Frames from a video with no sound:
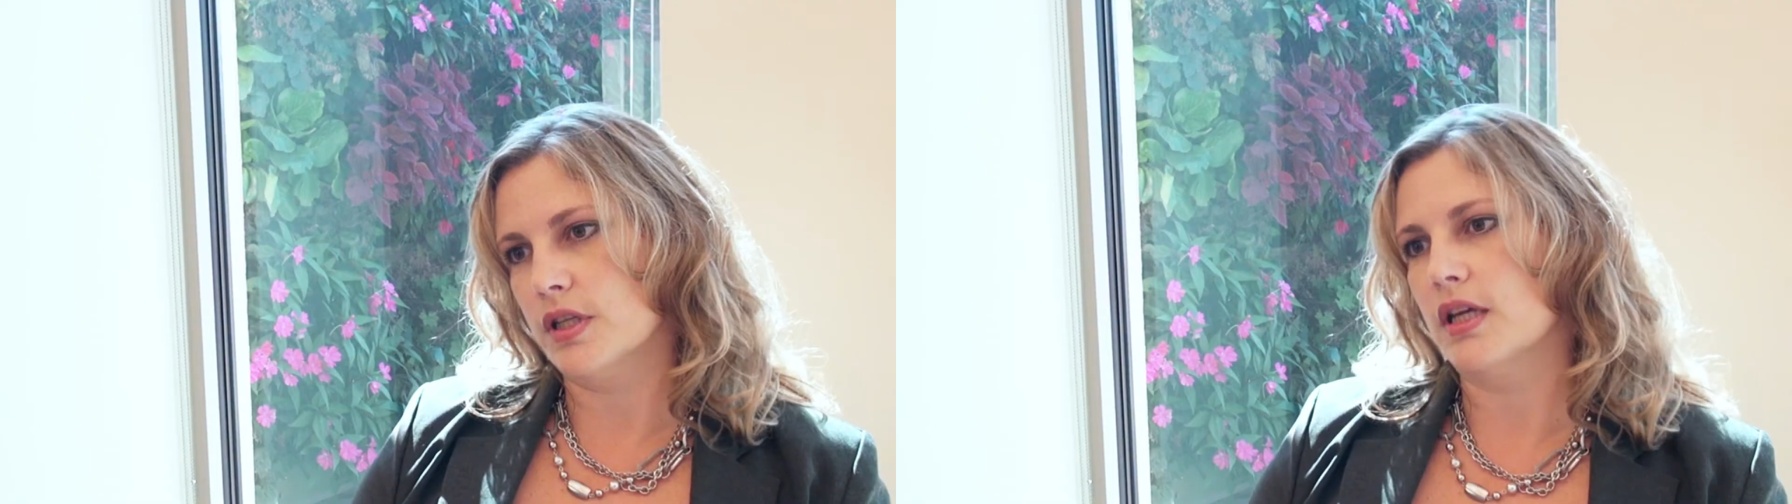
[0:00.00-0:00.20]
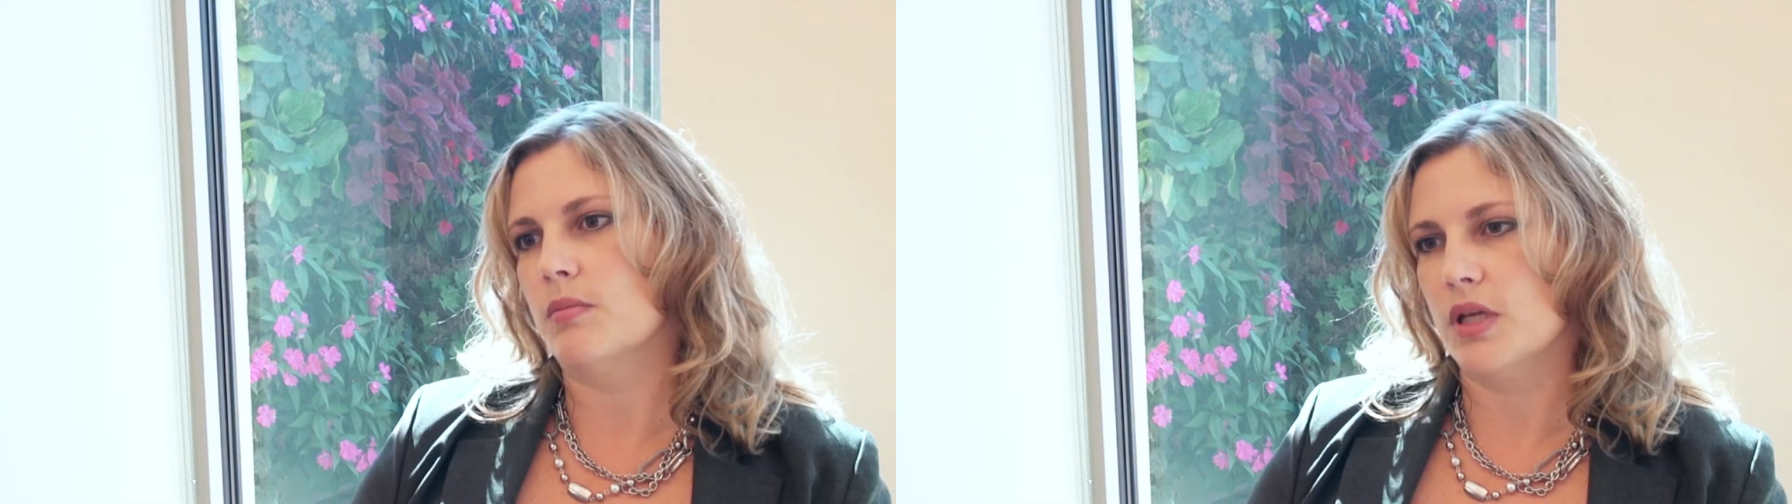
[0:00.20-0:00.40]
that
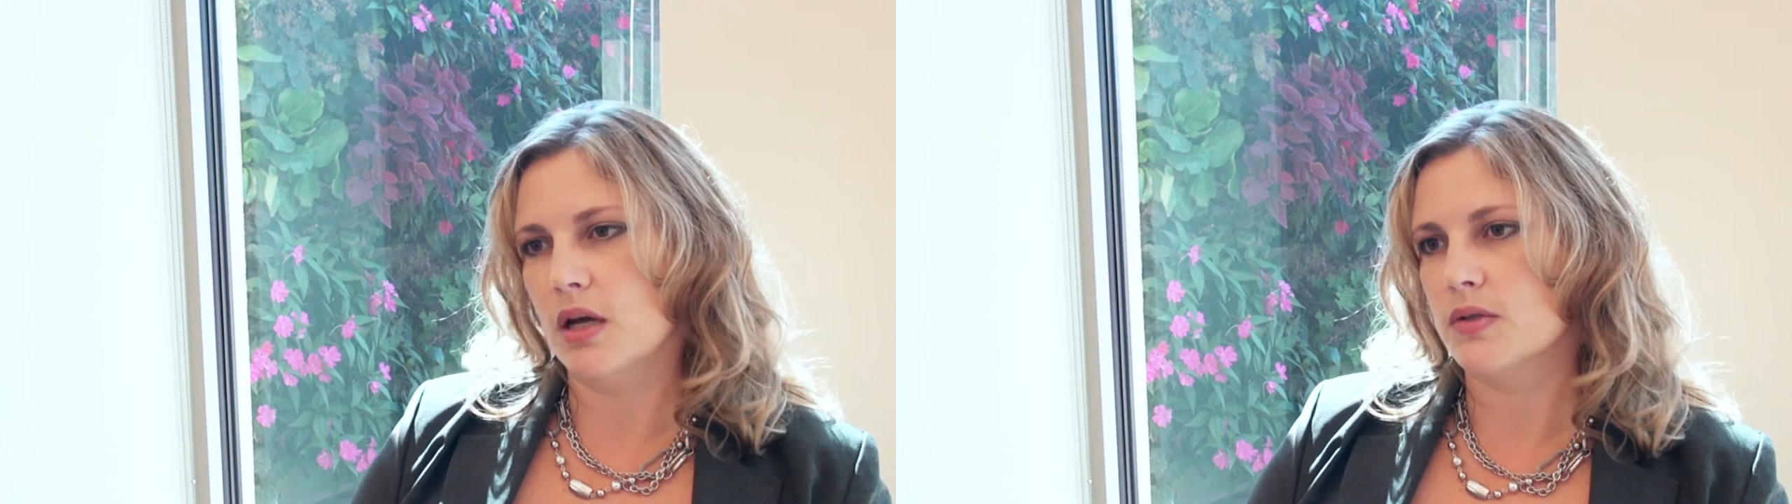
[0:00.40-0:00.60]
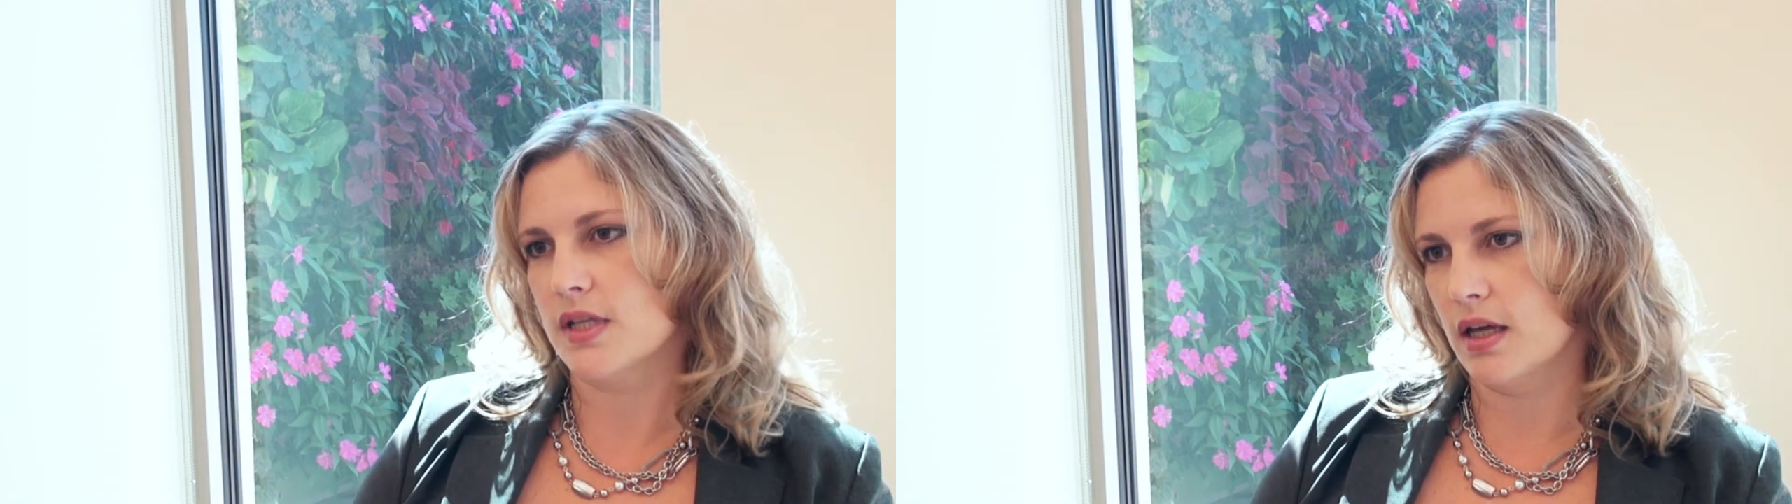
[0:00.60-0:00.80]
they can be
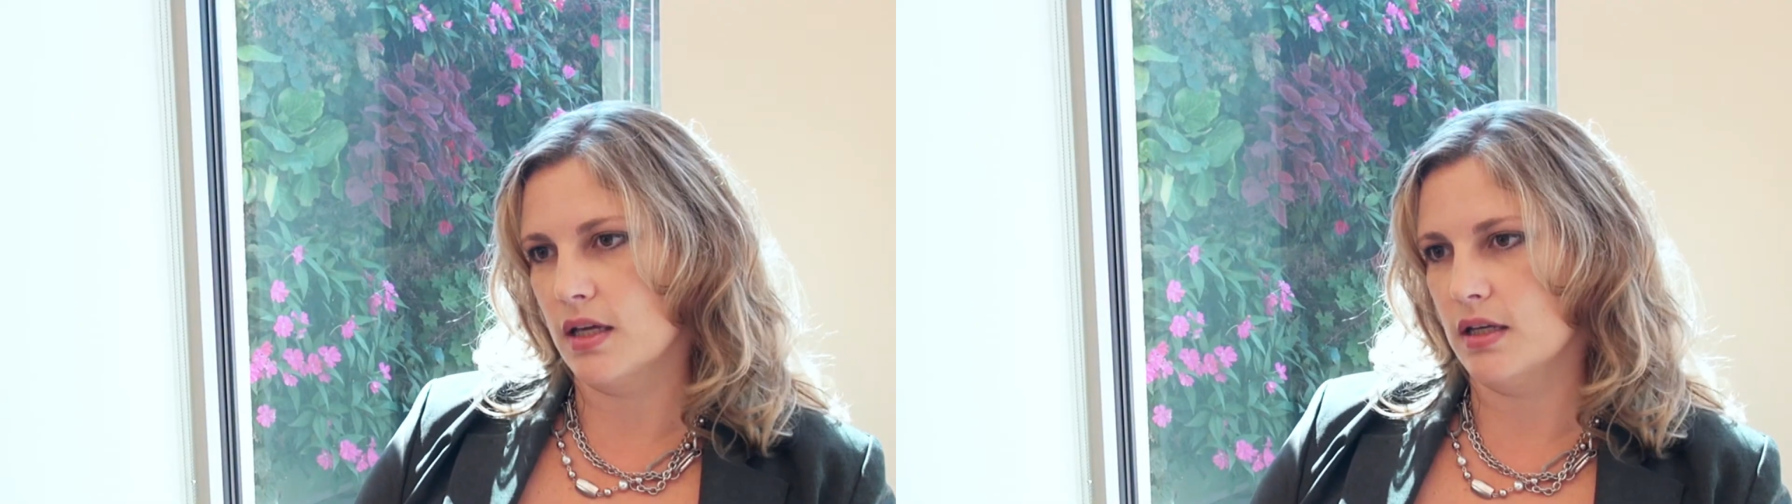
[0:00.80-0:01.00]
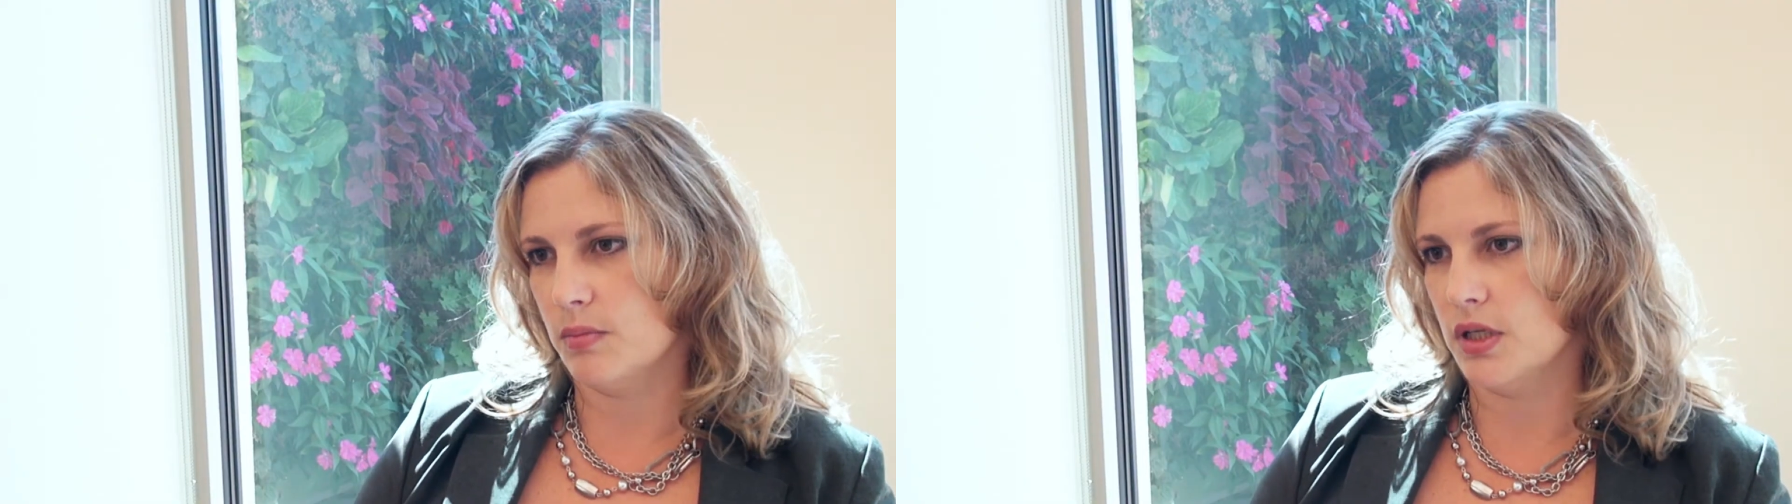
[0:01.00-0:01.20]

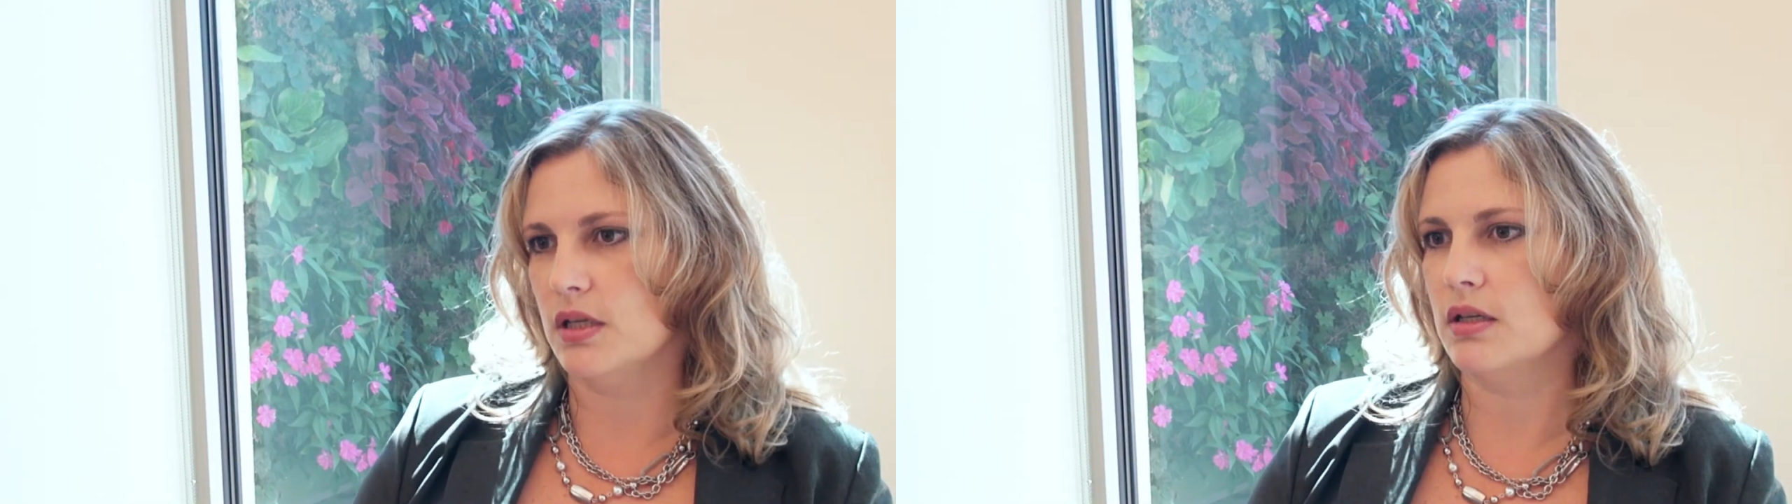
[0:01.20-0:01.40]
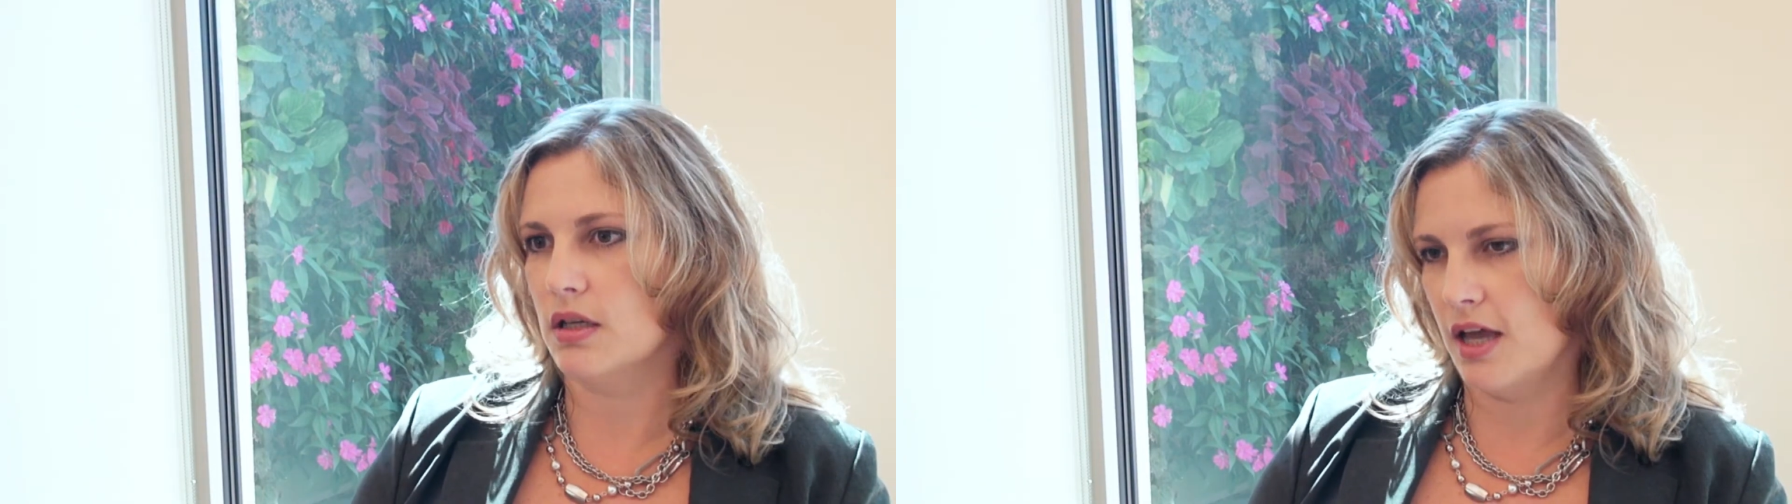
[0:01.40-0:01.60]
outside and